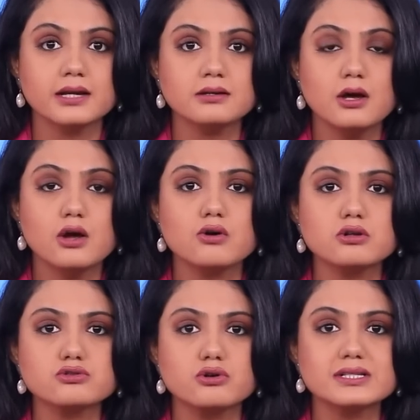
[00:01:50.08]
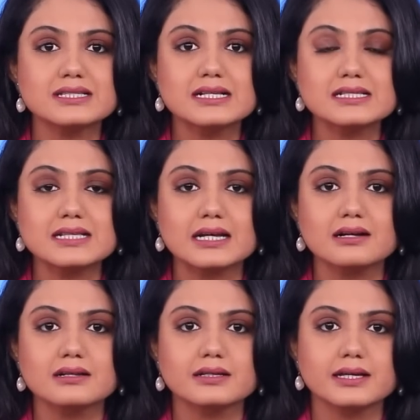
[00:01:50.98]
end, Rolls-Royce
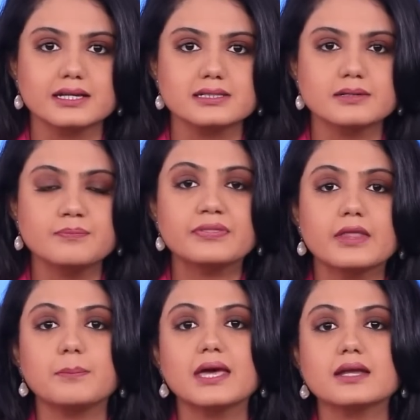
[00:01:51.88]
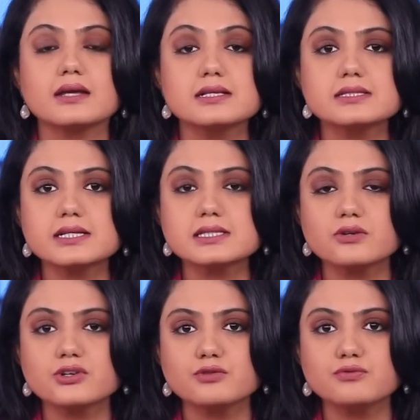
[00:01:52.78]
settled the case. They paid
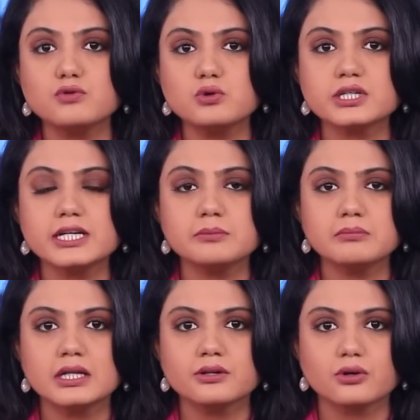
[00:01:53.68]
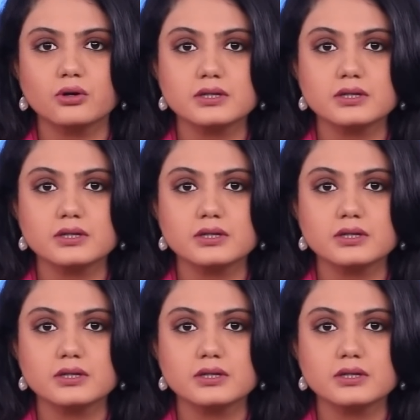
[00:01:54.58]
$614 million